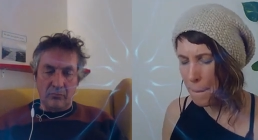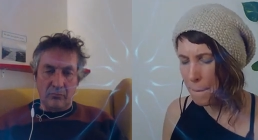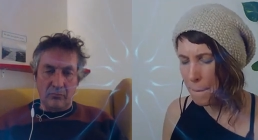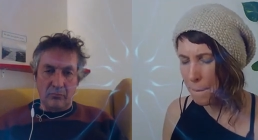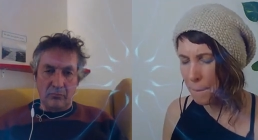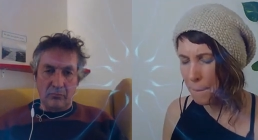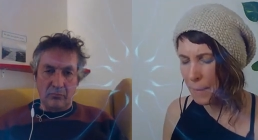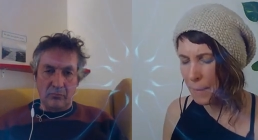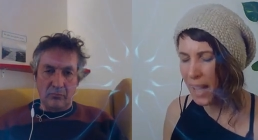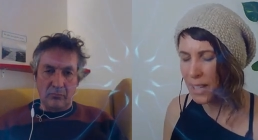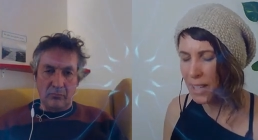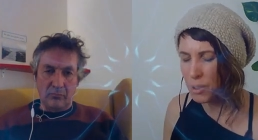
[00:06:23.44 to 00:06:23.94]

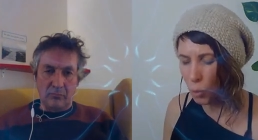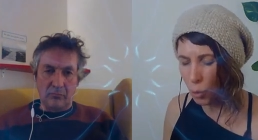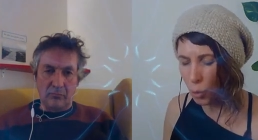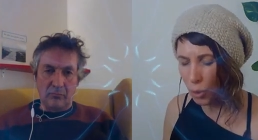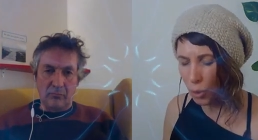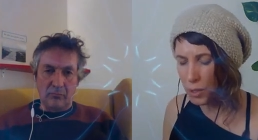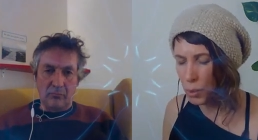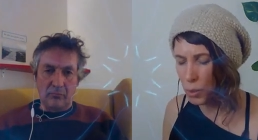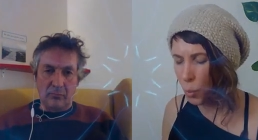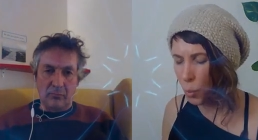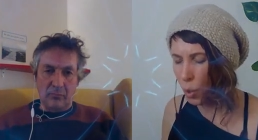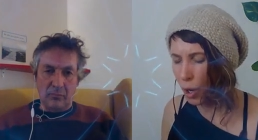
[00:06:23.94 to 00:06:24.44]
Speaker 1: as all
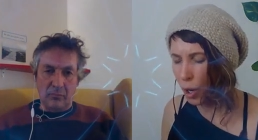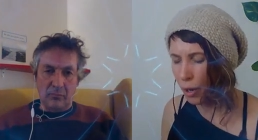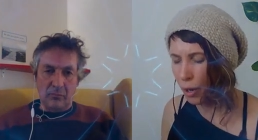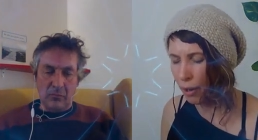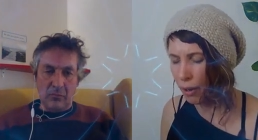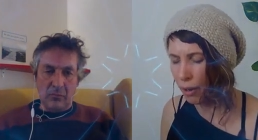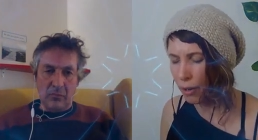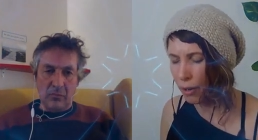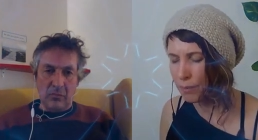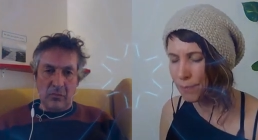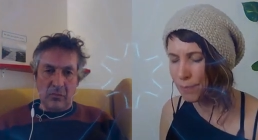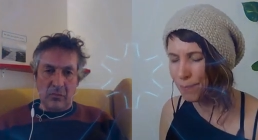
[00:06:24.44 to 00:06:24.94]
is one.
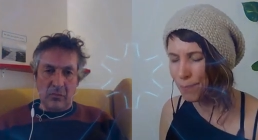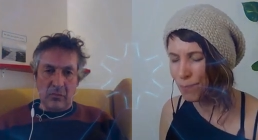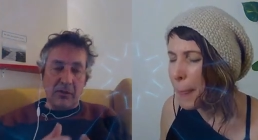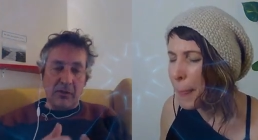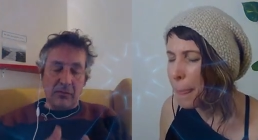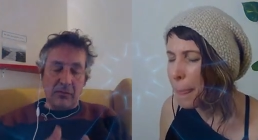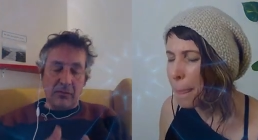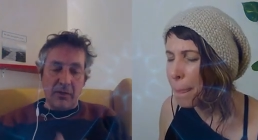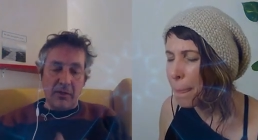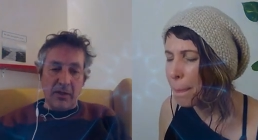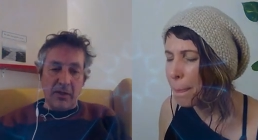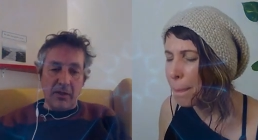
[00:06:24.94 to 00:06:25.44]

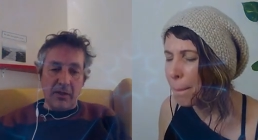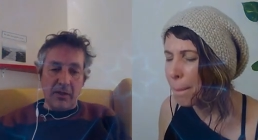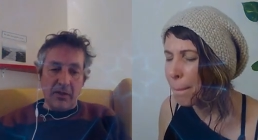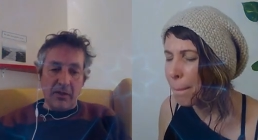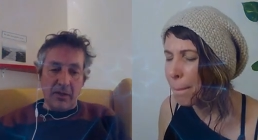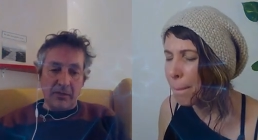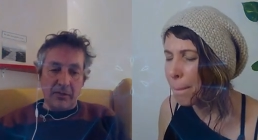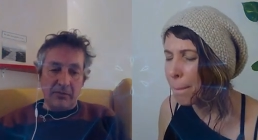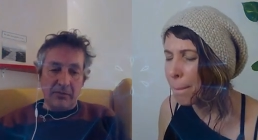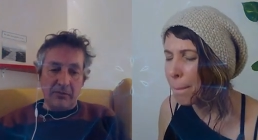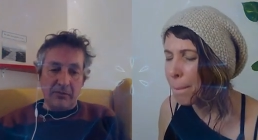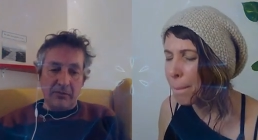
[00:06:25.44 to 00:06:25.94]
Speaker 2: Uh,
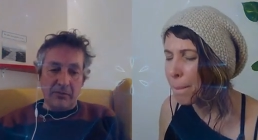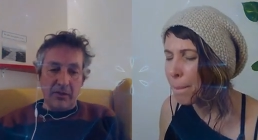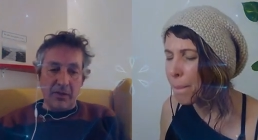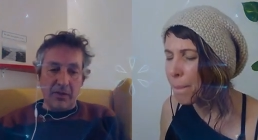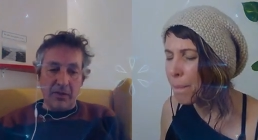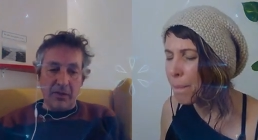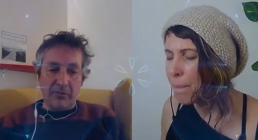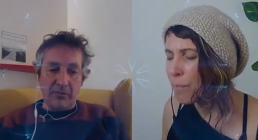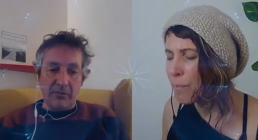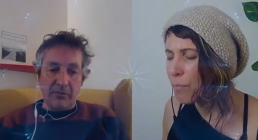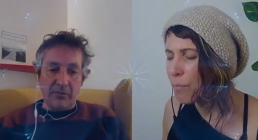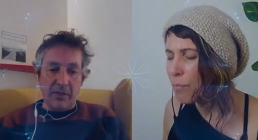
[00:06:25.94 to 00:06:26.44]

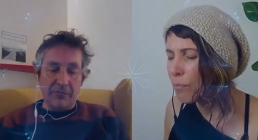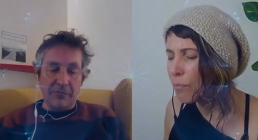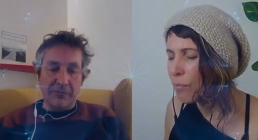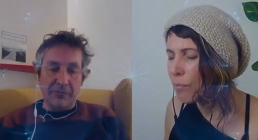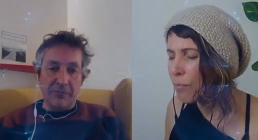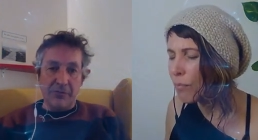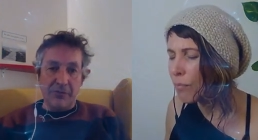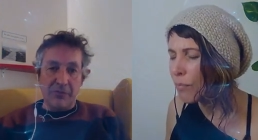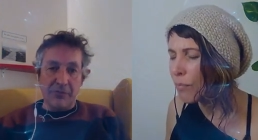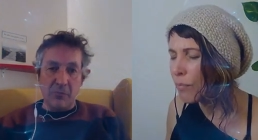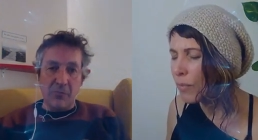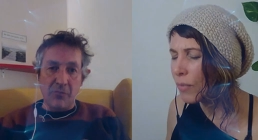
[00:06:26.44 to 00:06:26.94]
uh, if
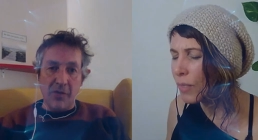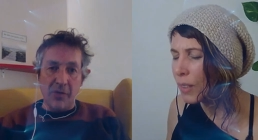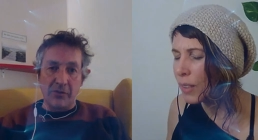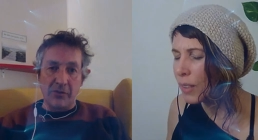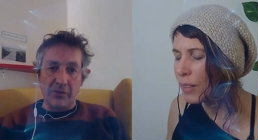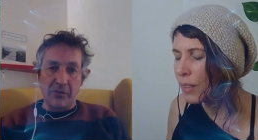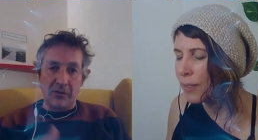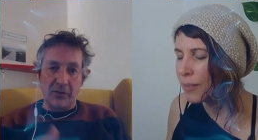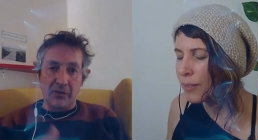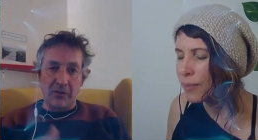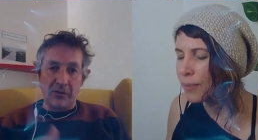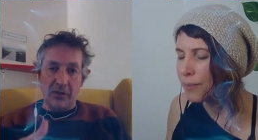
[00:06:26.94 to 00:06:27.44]

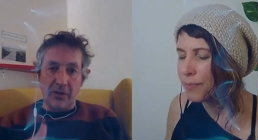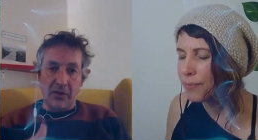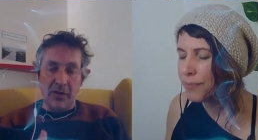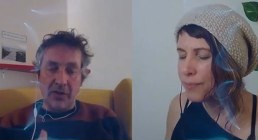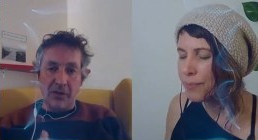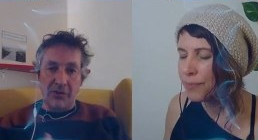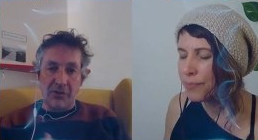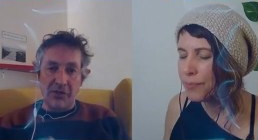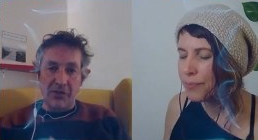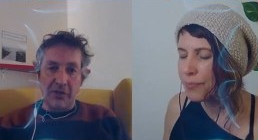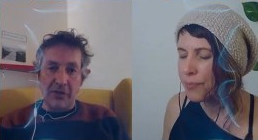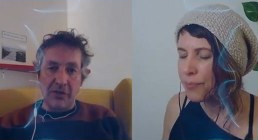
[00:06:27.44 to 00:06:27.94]
someone
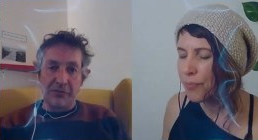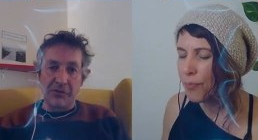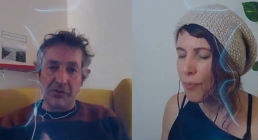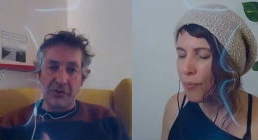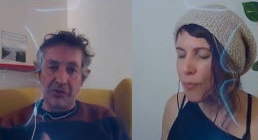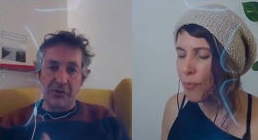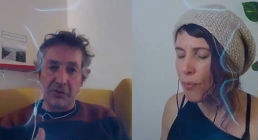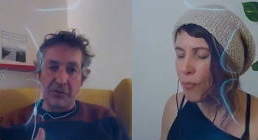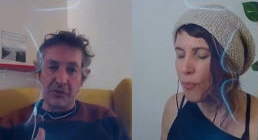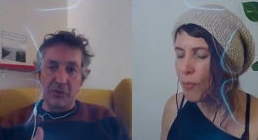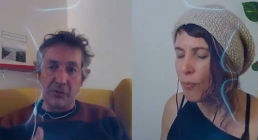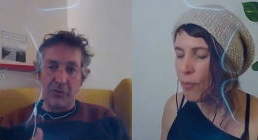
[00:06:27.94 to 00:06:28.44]
uh,
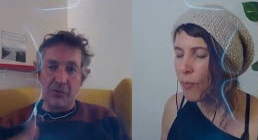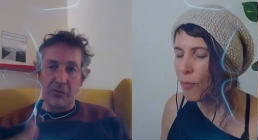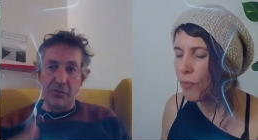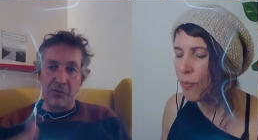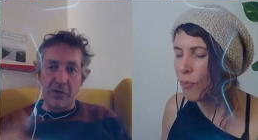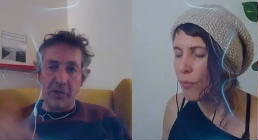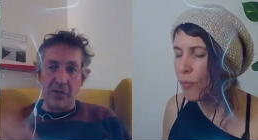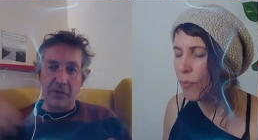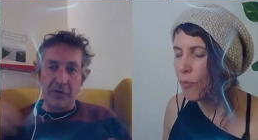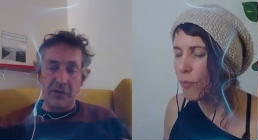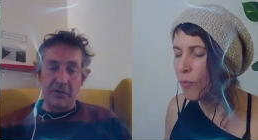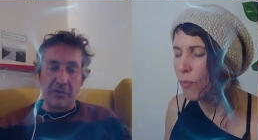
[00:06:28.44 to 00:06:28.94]
shifts to
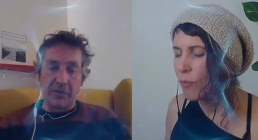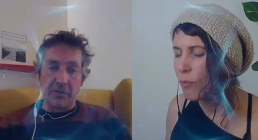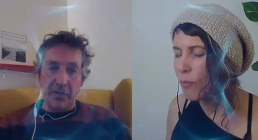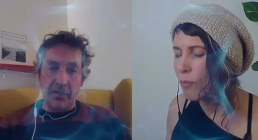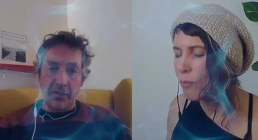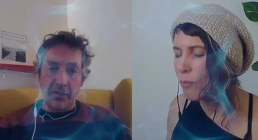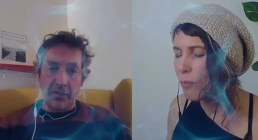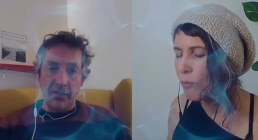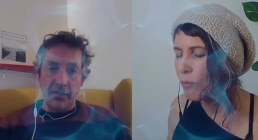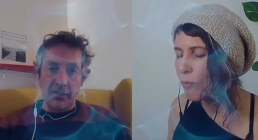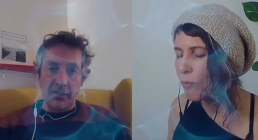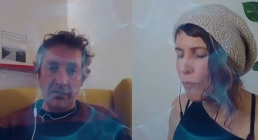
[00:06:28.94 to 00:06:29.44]
another
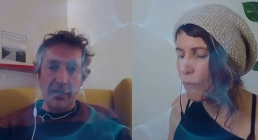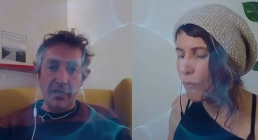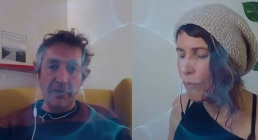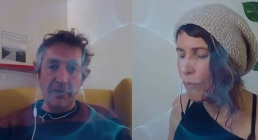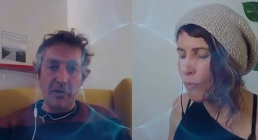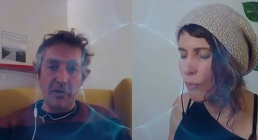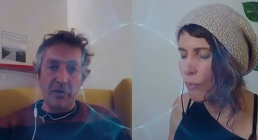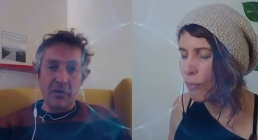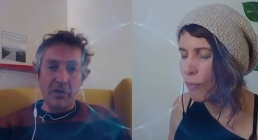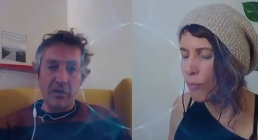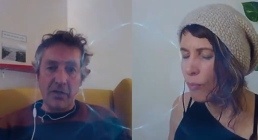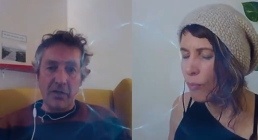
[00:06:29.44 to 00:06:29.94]
uh,
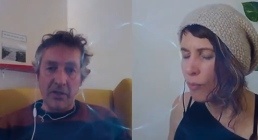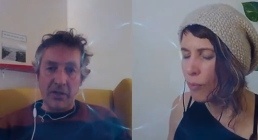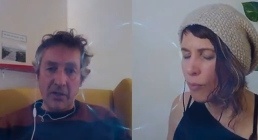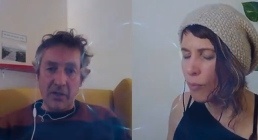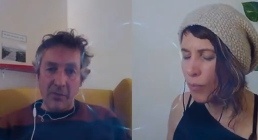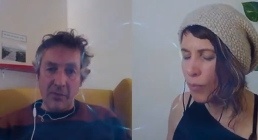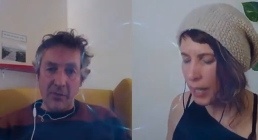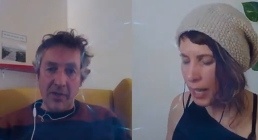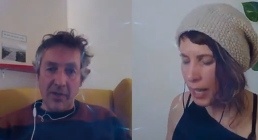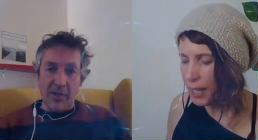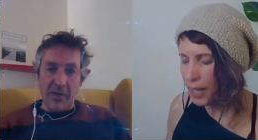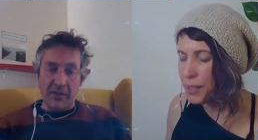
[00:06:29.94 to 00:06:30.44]
level
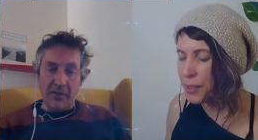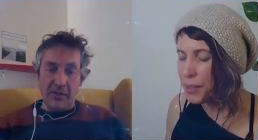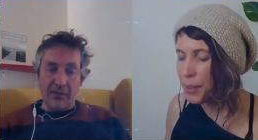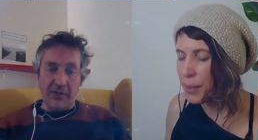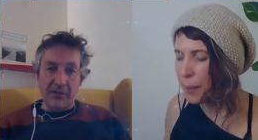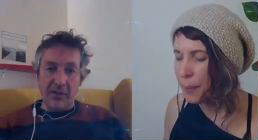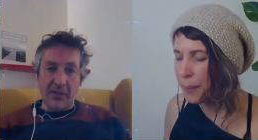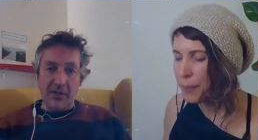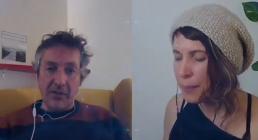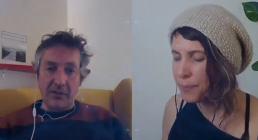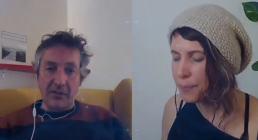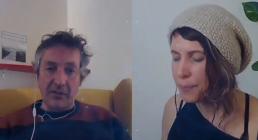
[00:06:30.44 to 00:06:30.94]
where yes. it
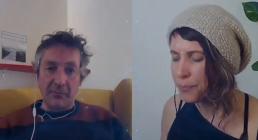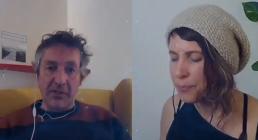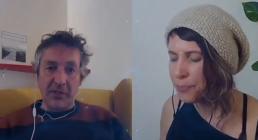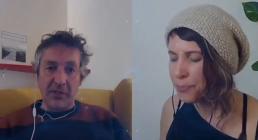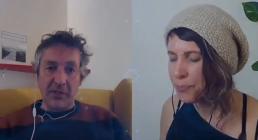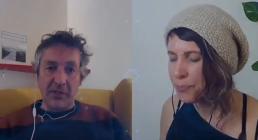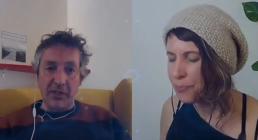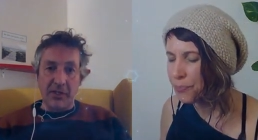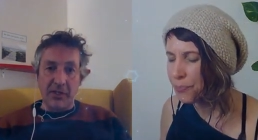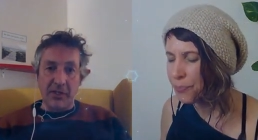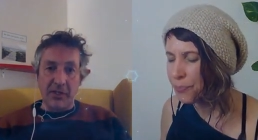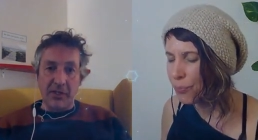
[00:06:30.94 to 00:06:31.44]
can be uh,